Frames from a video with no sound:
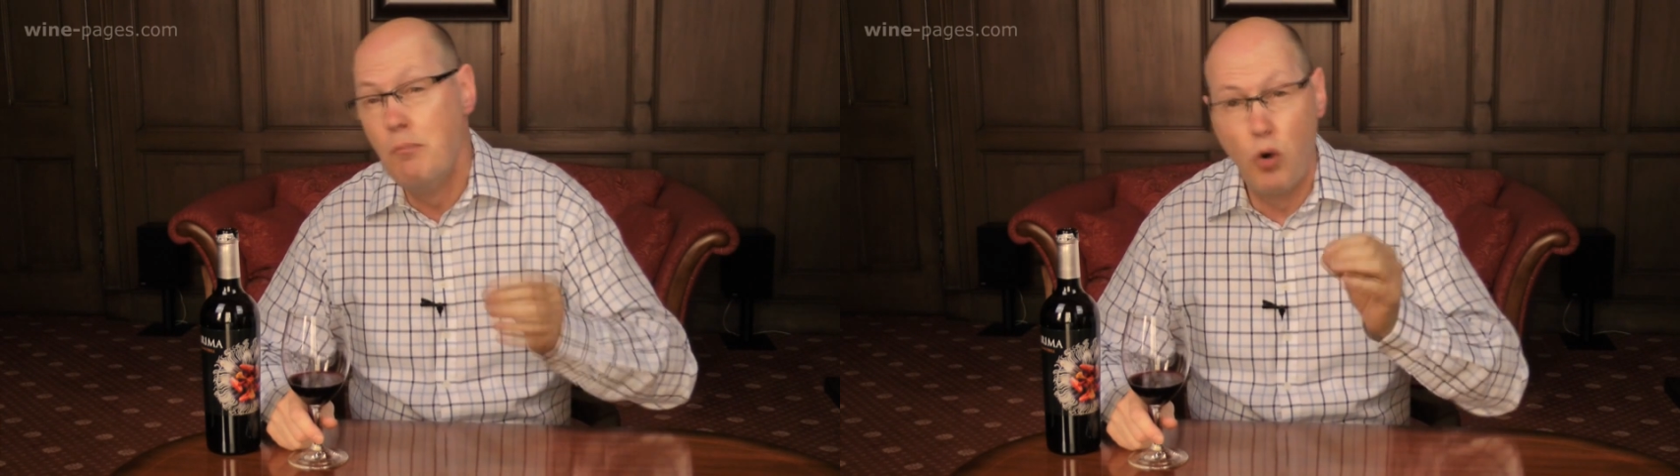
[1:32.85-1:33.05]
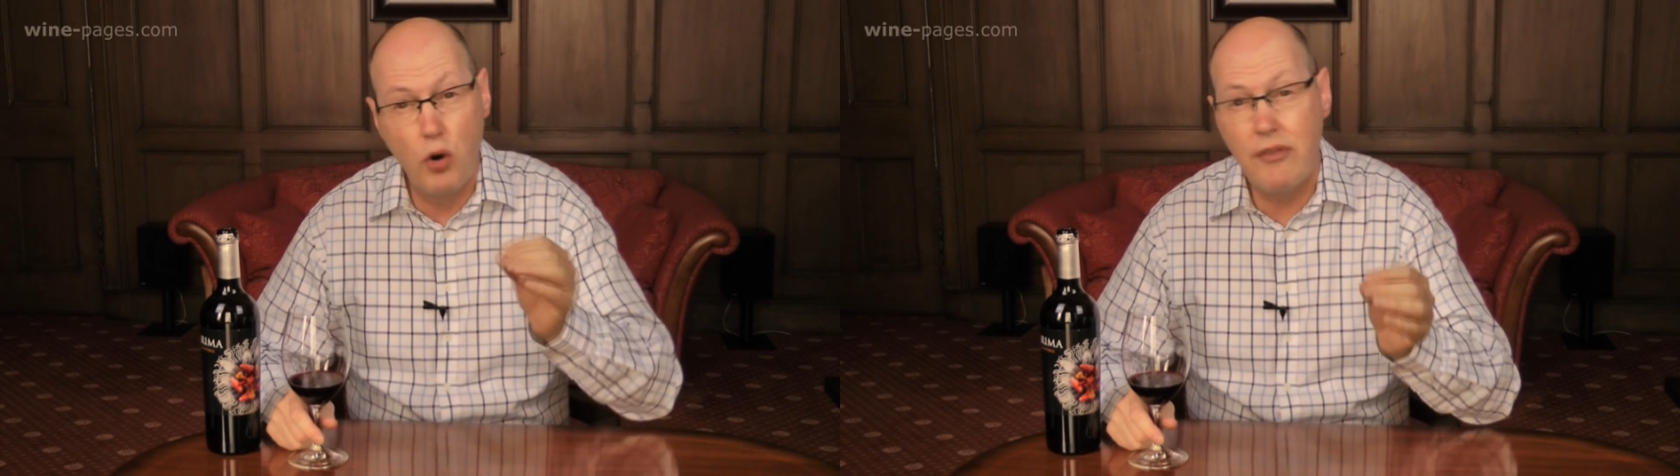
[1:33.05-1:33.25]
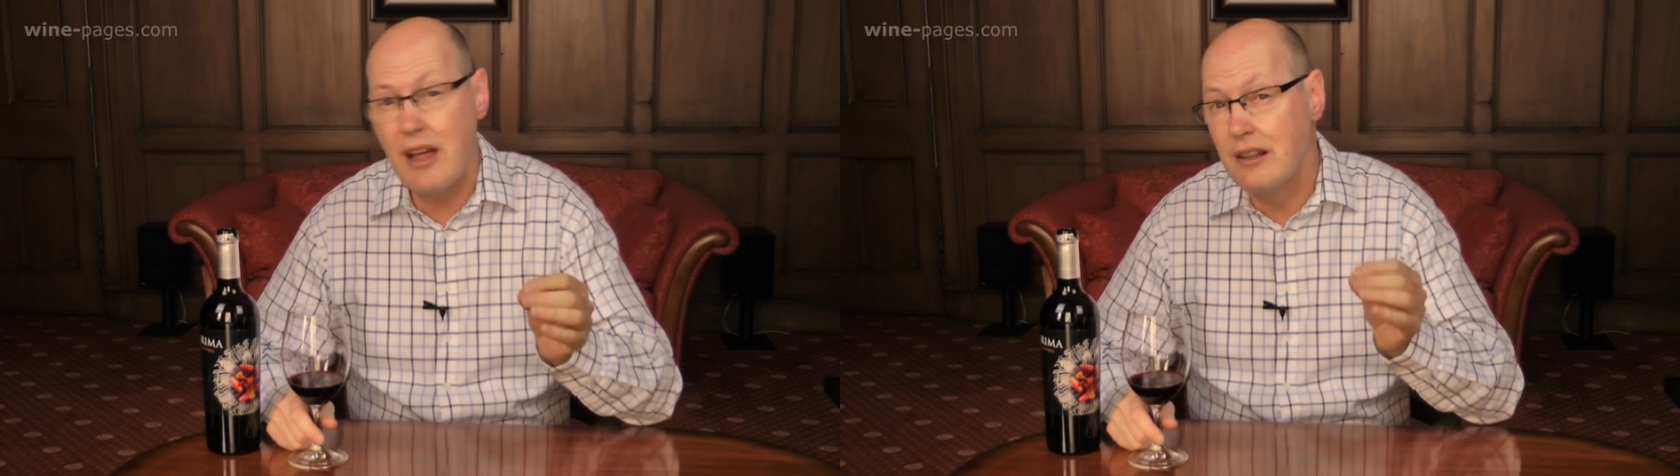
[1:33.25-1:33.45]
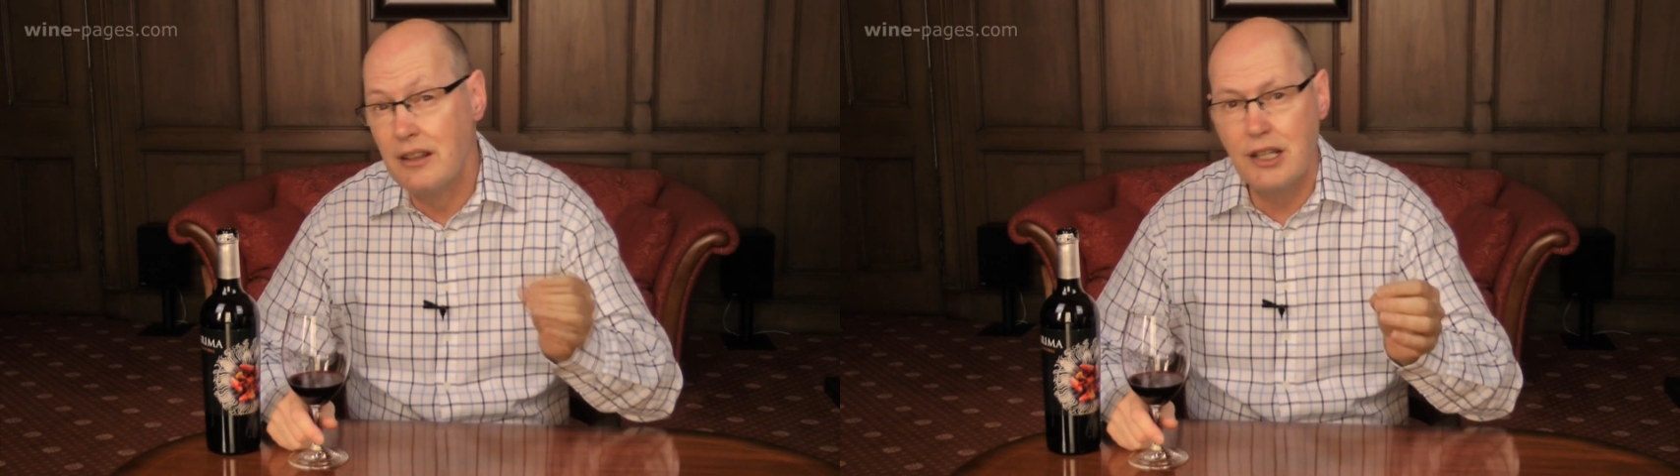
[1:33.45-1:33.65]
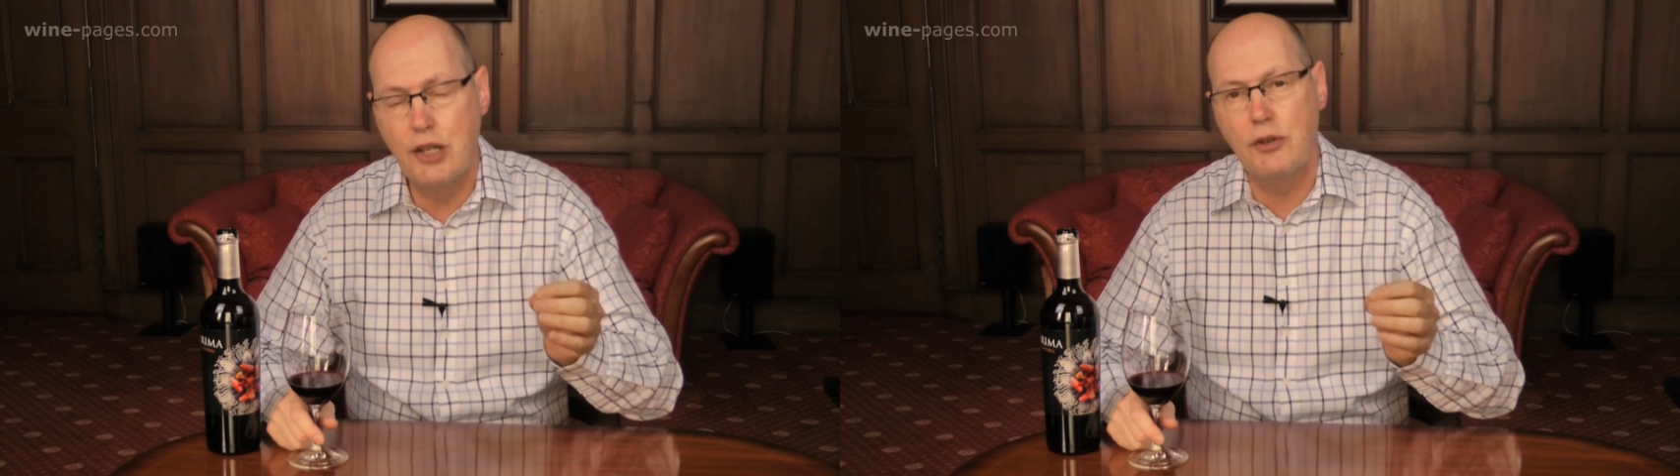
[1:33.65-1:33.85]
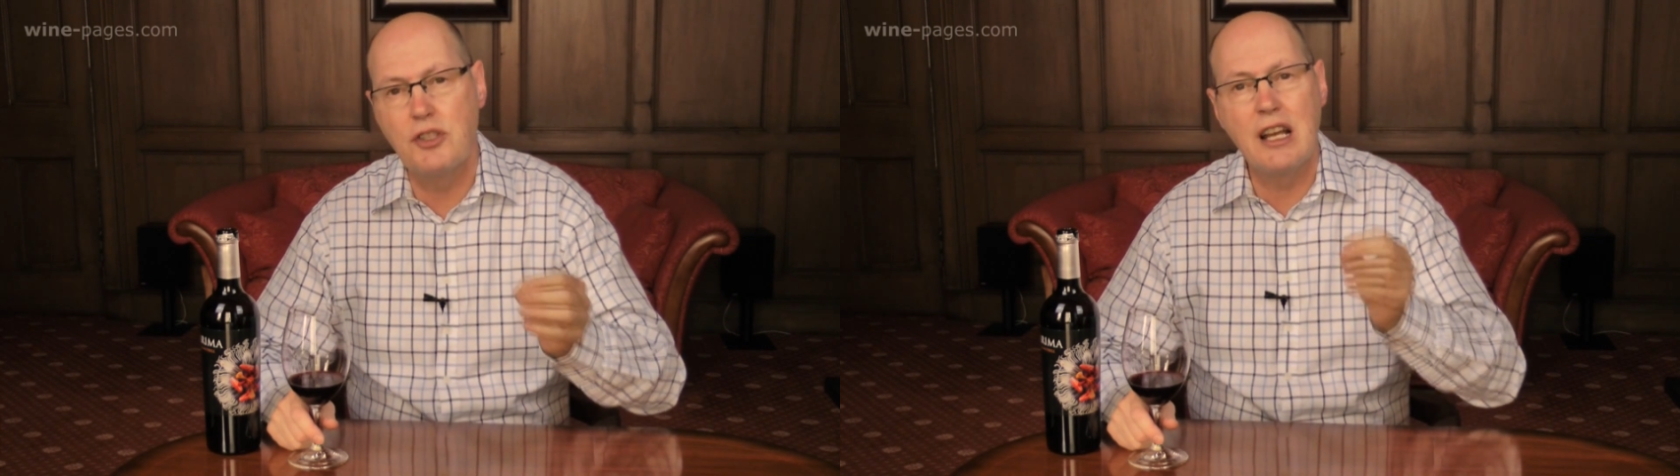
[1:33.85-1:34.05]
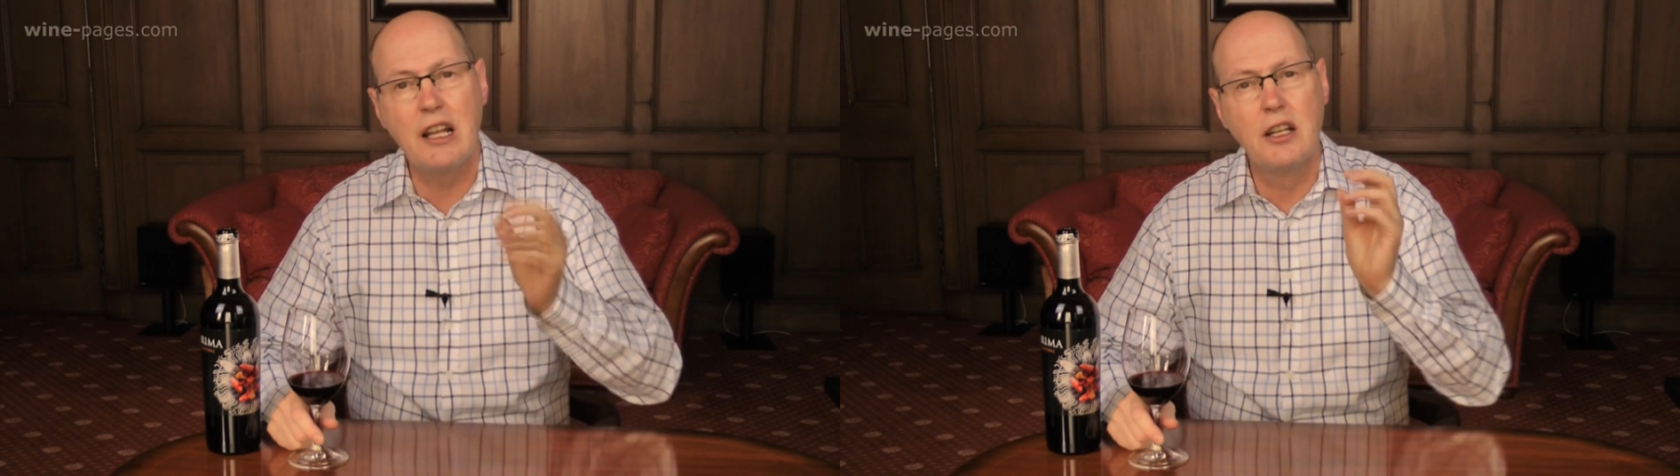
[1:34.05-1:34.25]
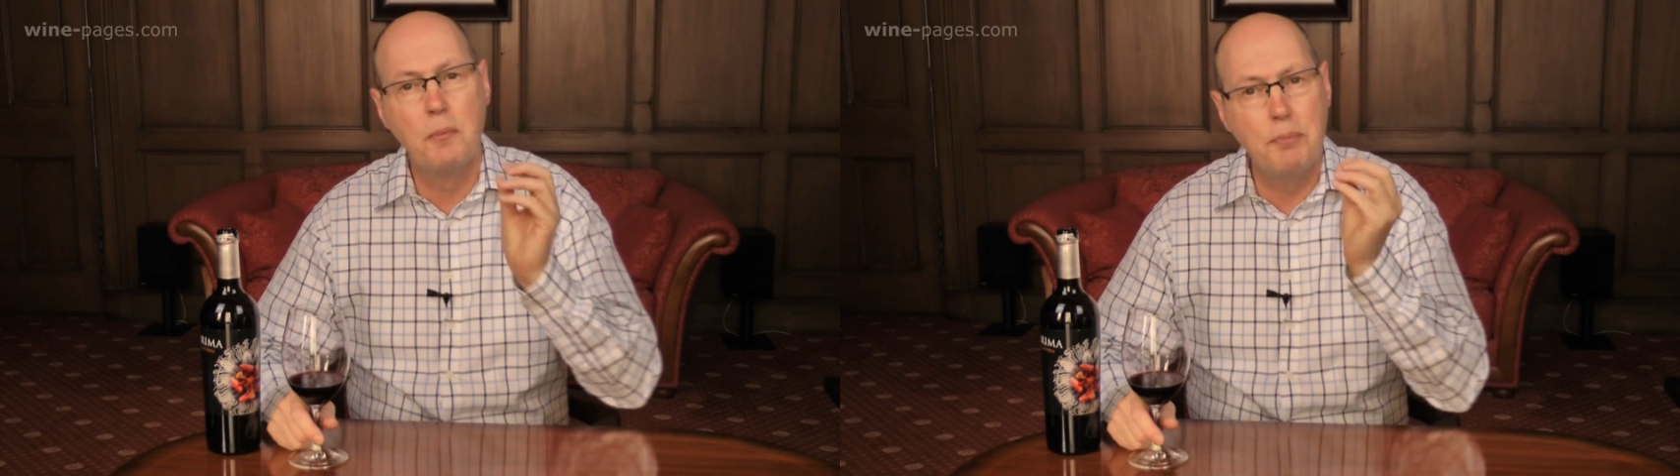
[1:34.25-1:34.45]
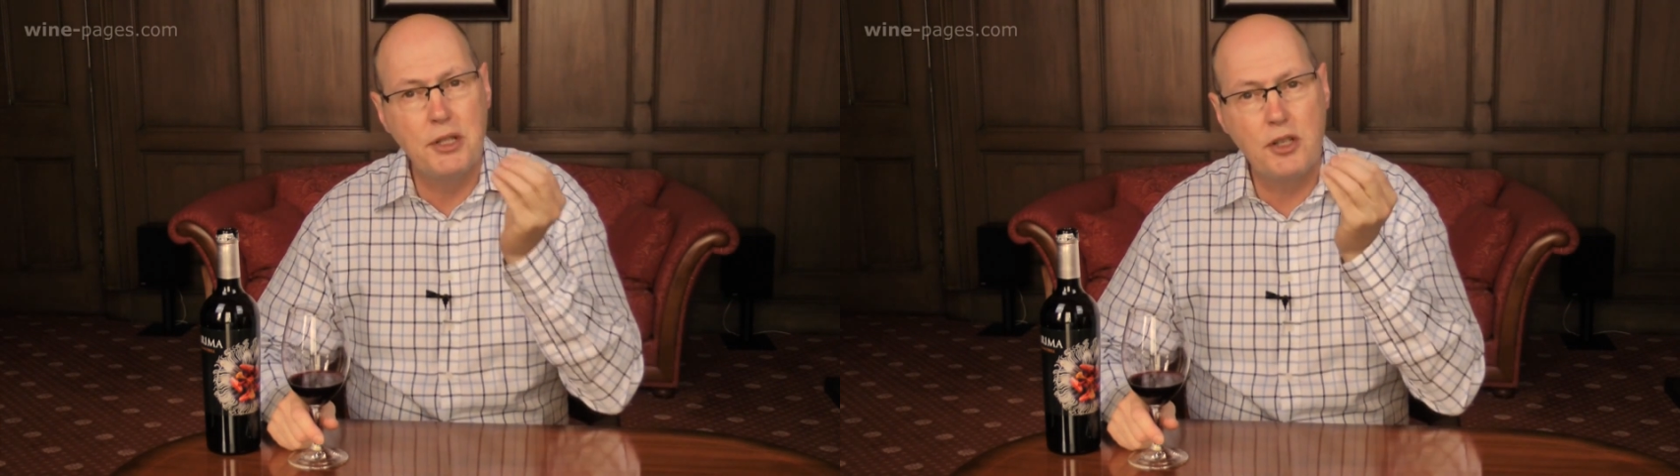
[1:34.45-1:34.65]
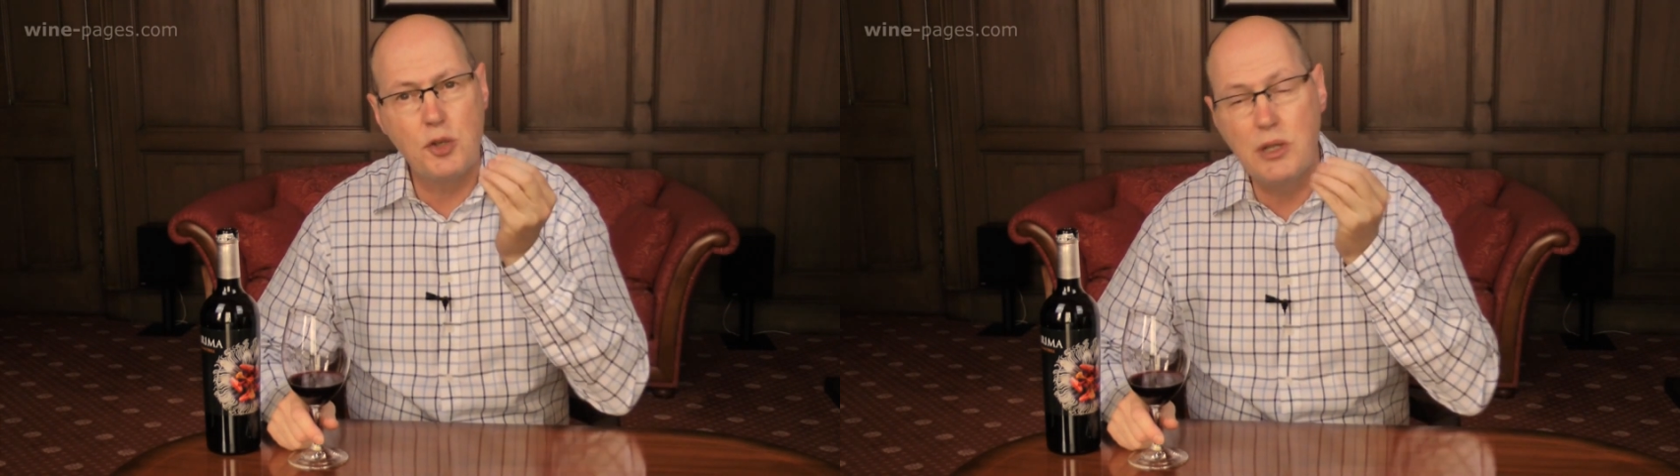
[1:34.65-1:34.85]
more of that licorice, that little
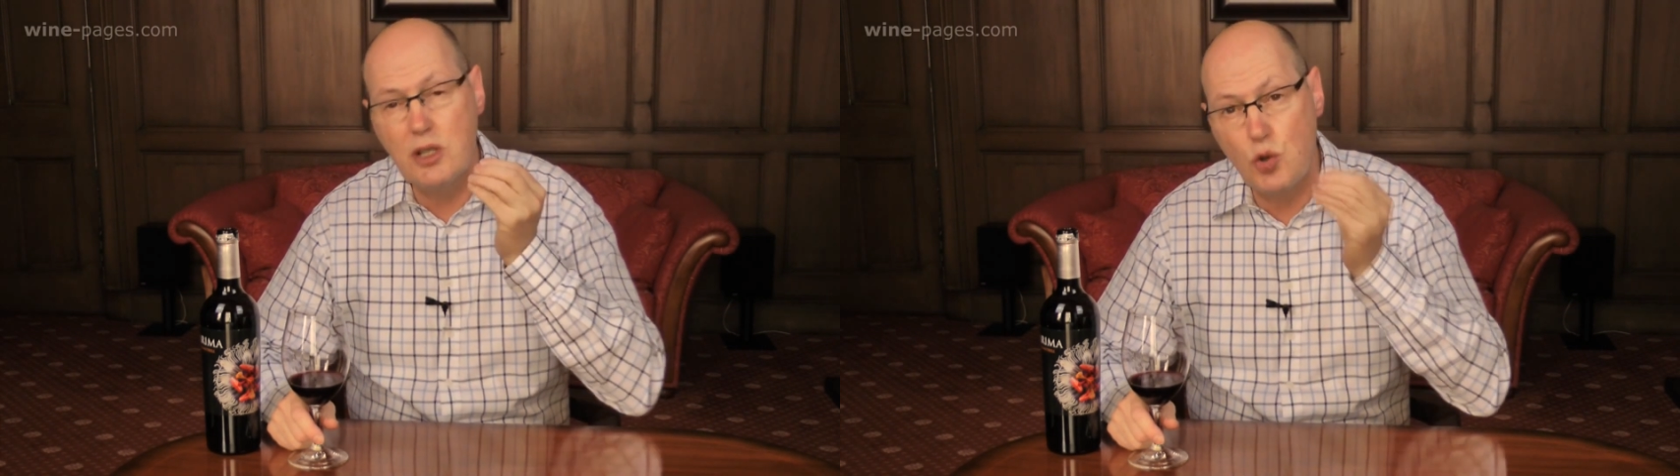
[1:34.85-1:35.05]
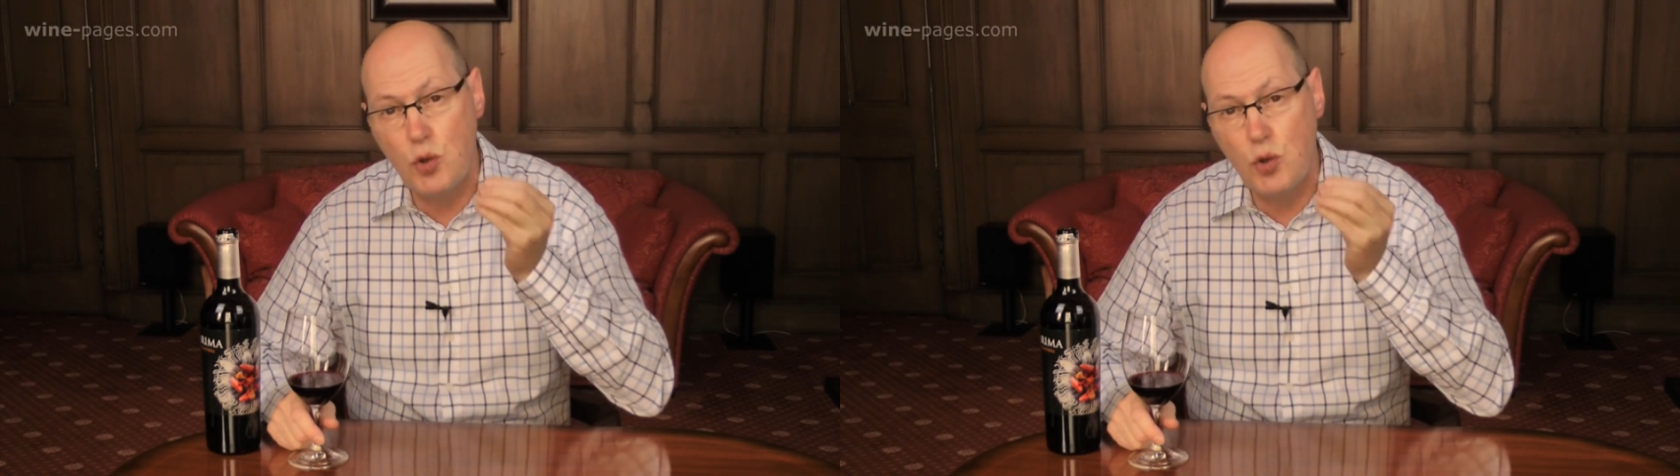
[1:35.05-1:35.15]
bittersweet